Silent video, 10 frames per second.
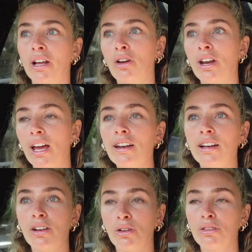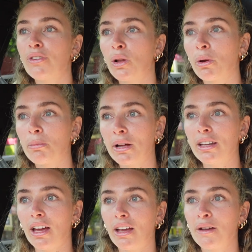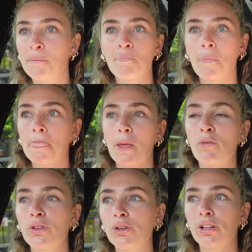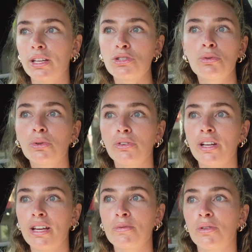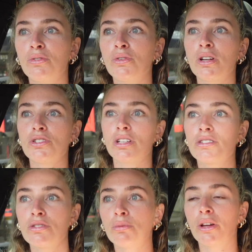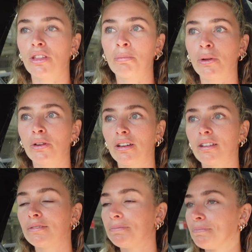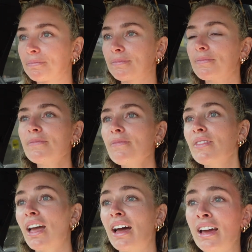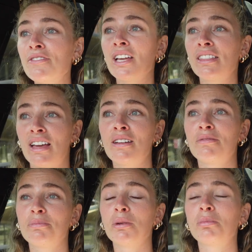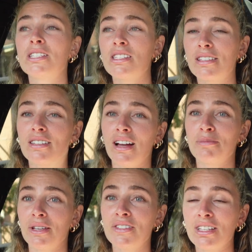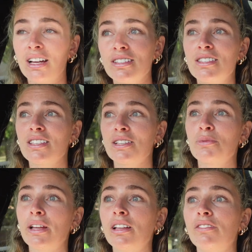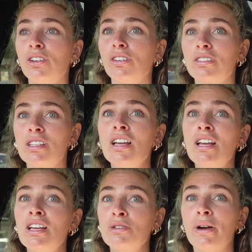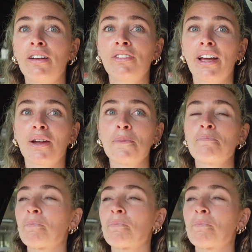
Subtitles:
I go to edit it on the following Monday, I've only got like 2 or 3 days worth of footage and it's not worth uploading. And I've done that probably 6 times. I've started 6 weekly vlogs. So I have like